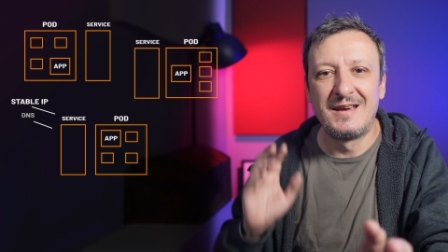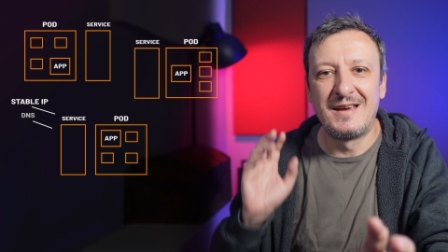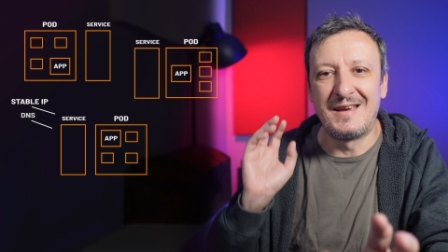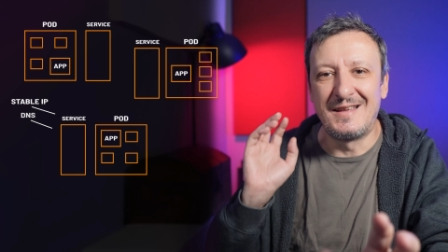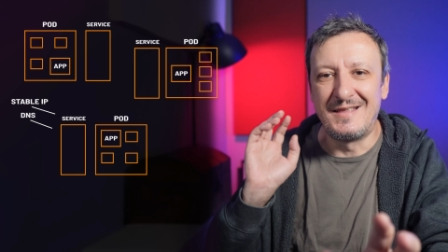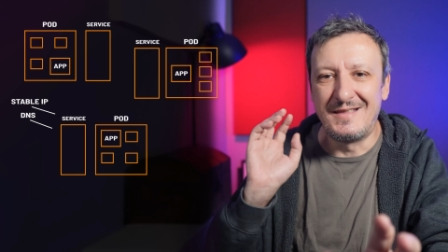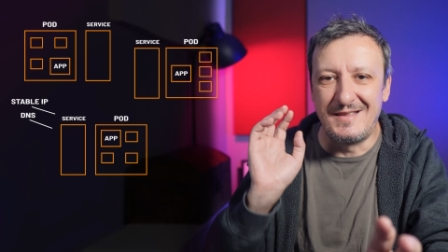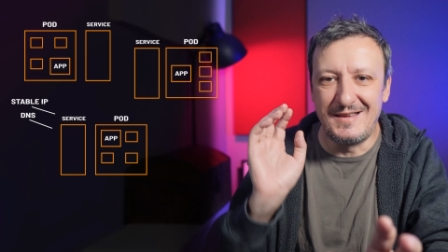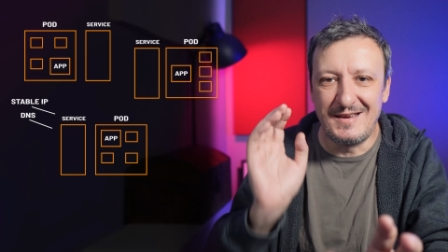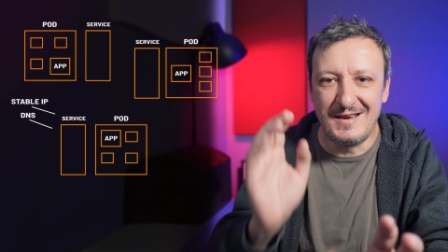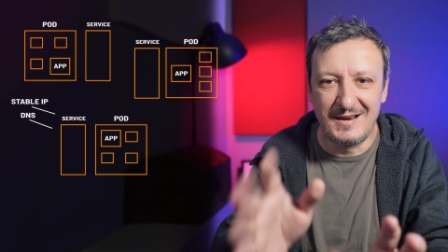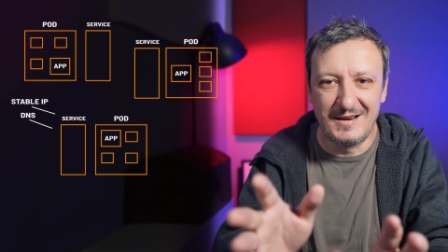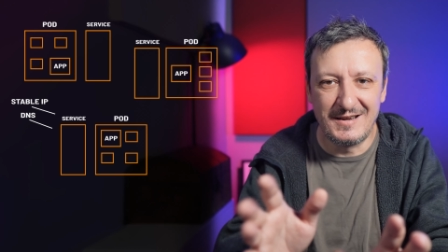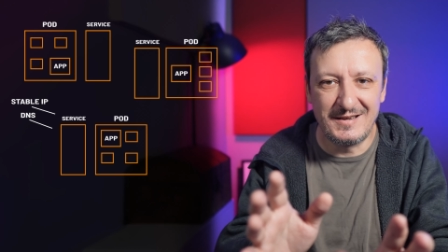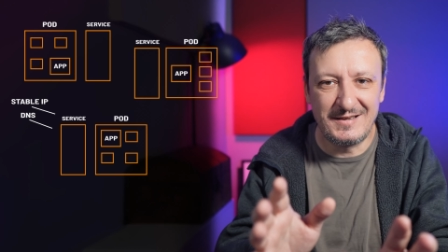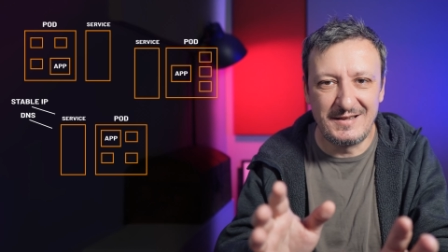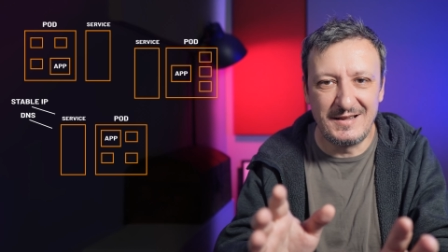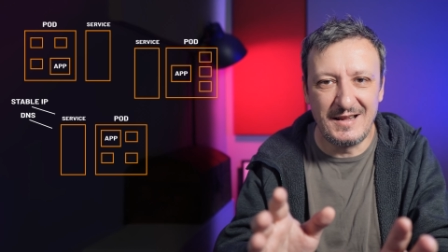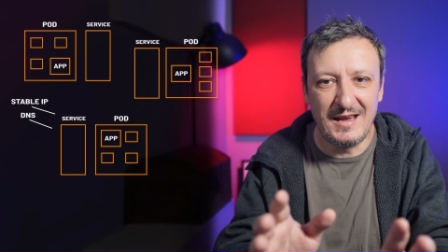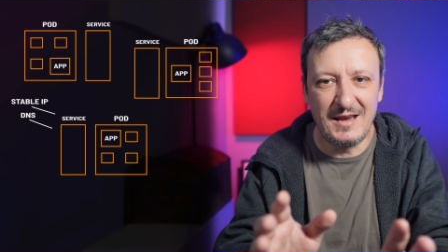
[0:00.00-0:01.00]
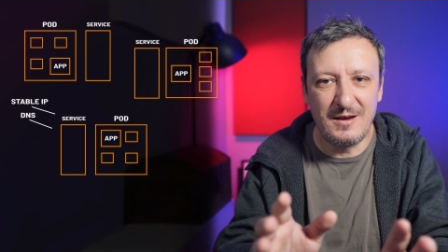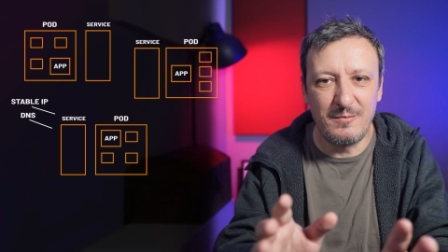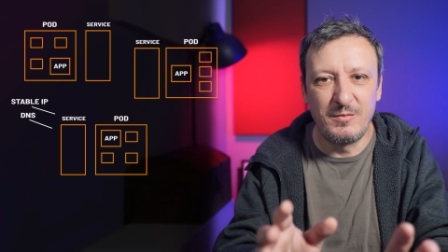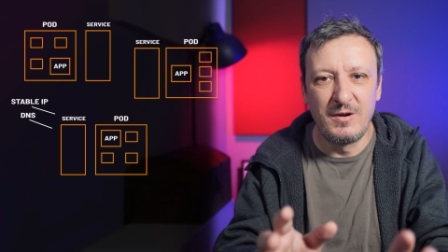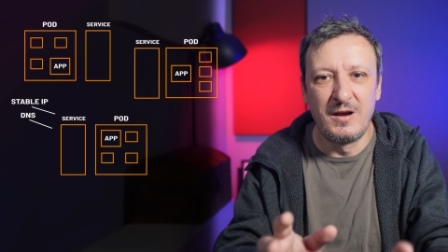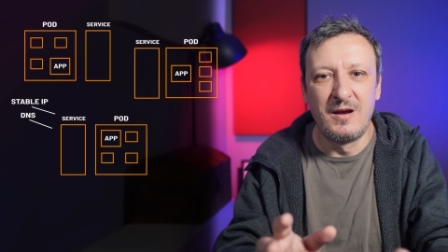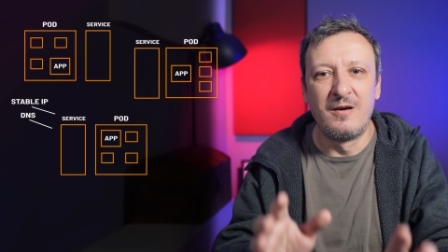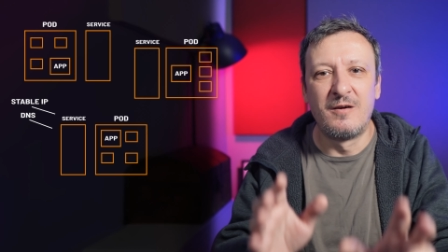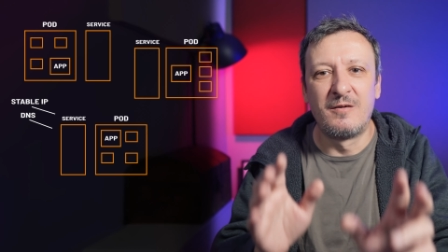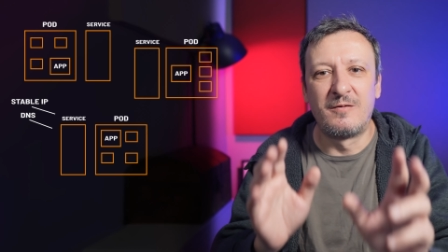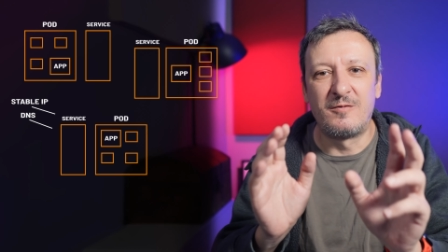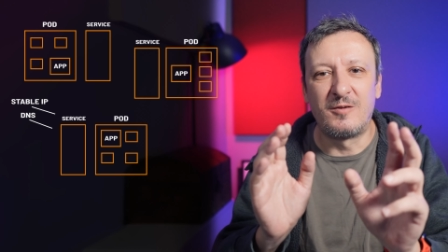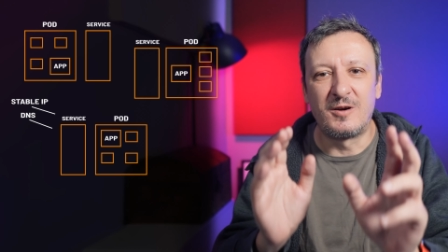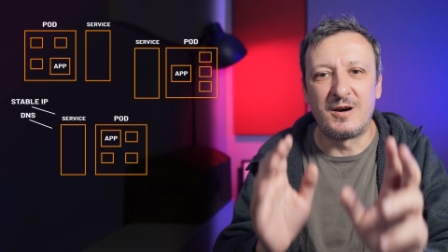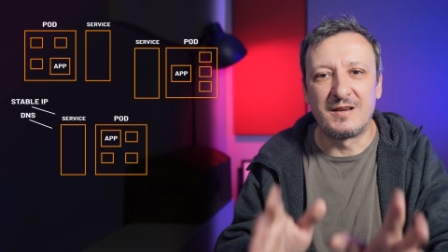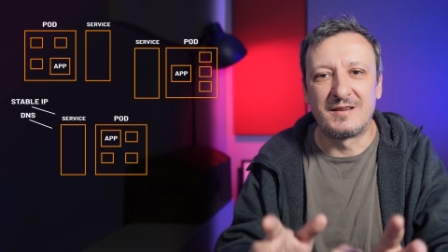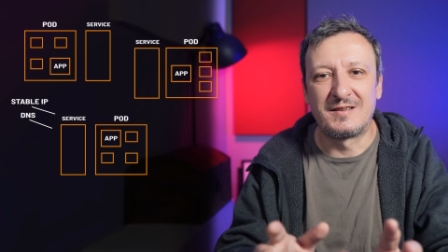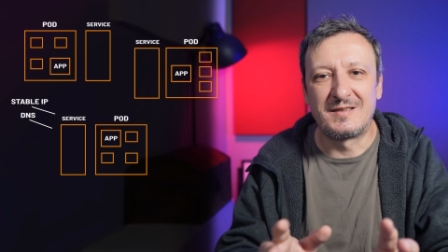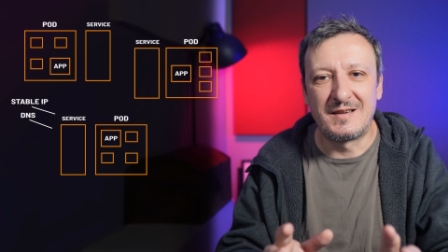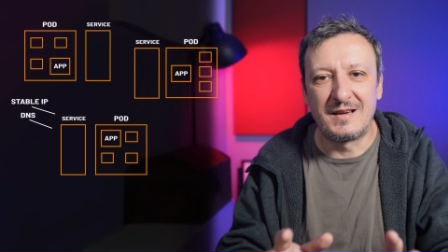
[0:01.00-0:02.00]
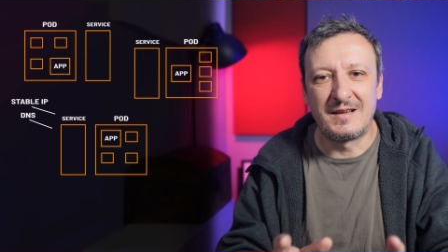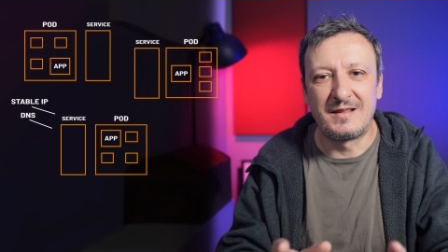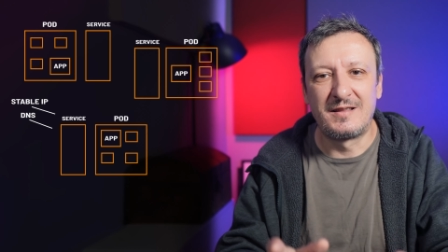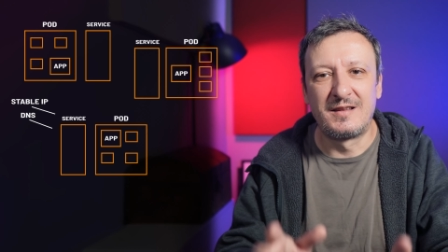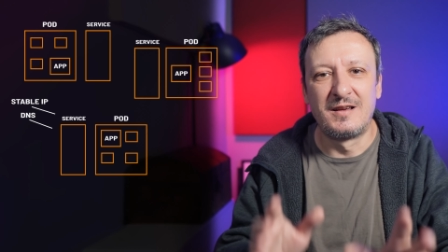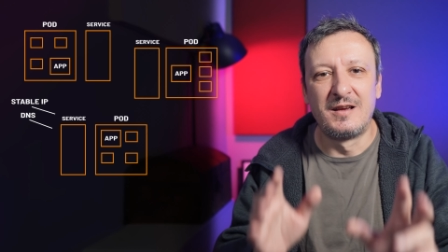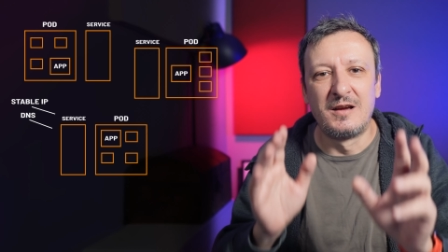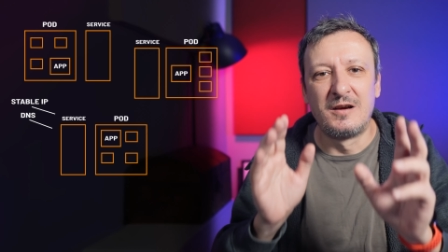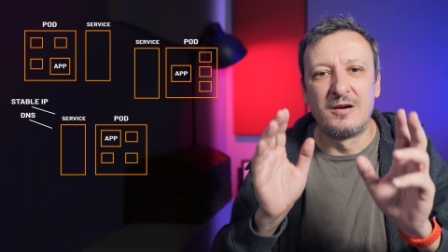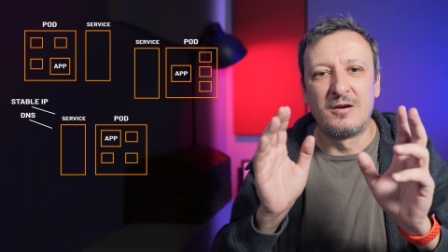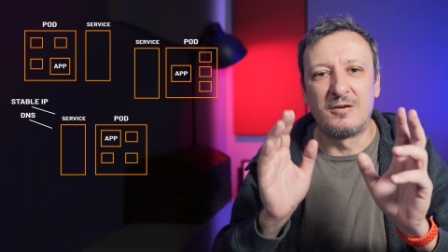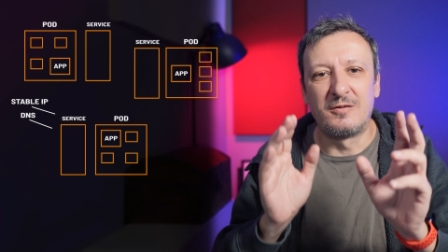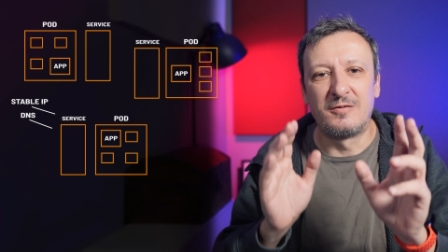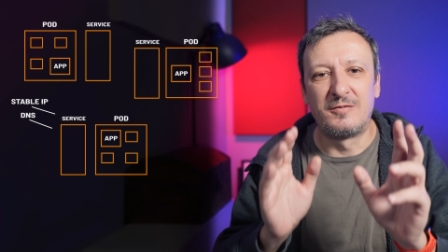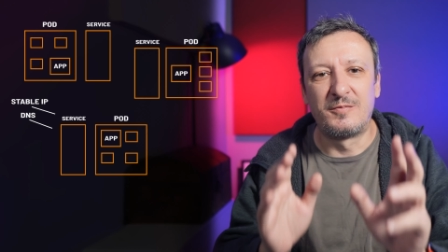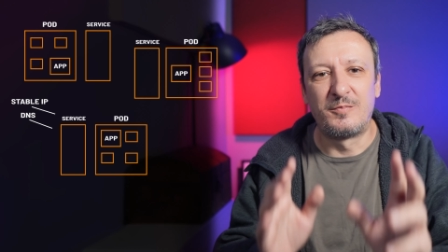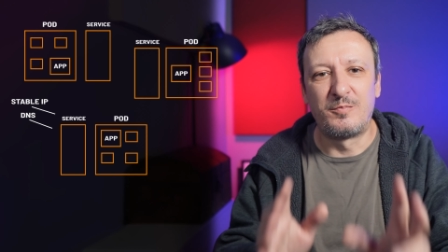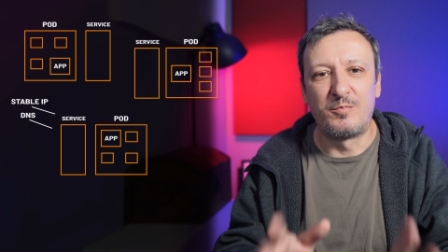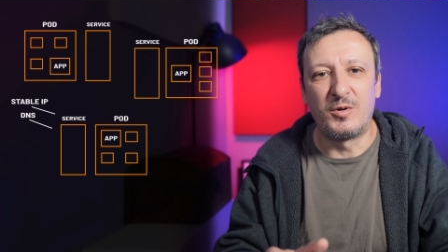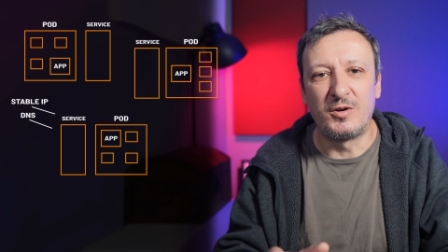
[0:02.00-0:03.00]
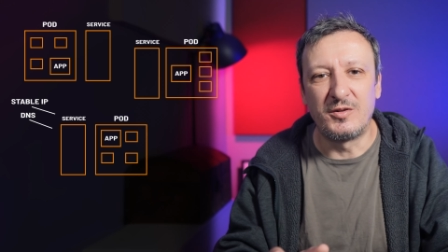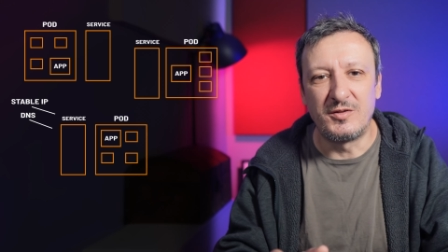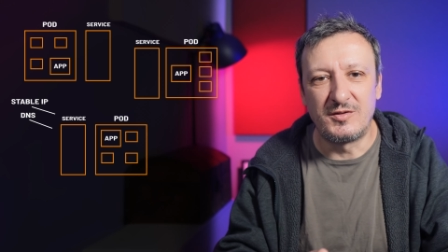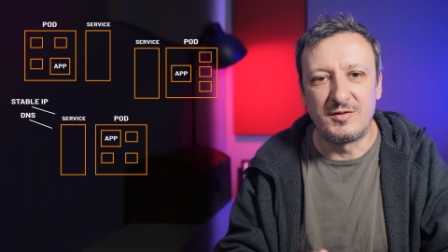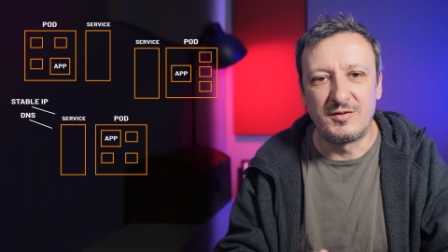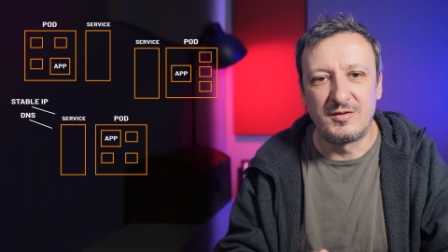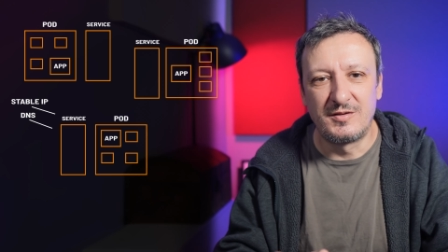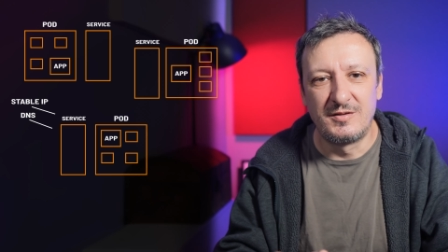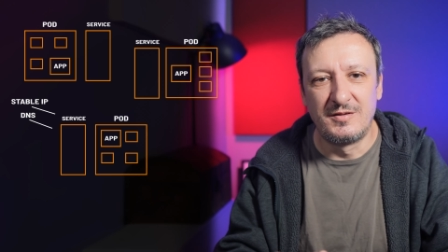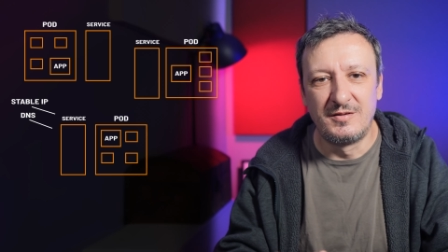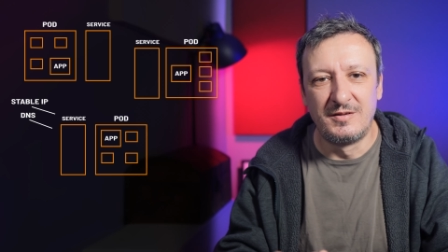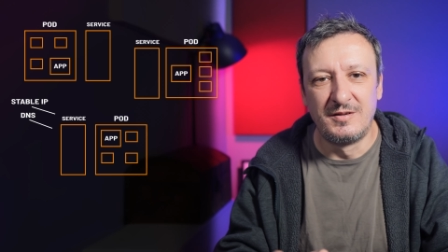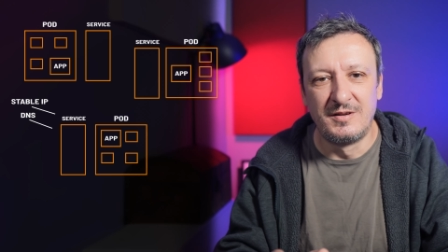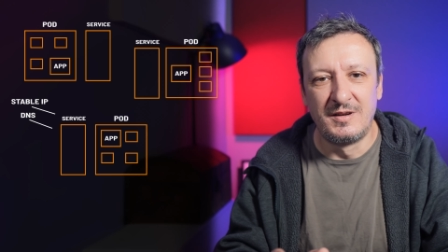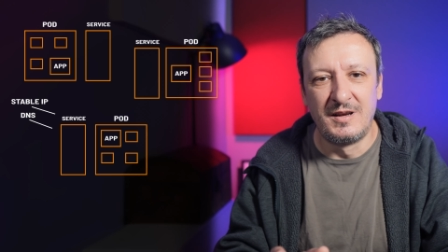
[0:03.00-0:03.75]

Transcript: and DNS name for a set of pods.